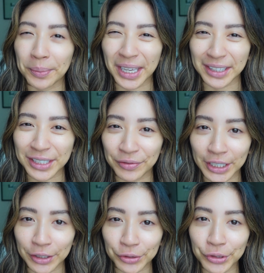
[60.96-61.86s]
to make these
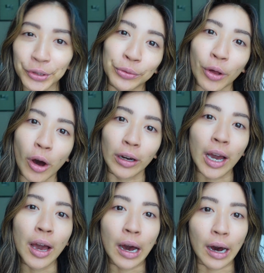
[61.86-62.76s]
videos too long
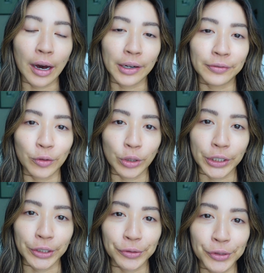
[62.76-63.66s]
for
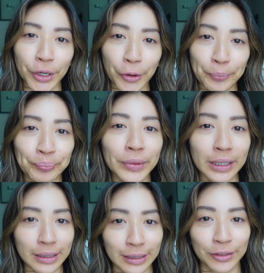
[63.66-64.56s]
you, so
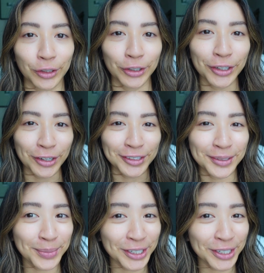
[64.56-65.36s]
let's get started on some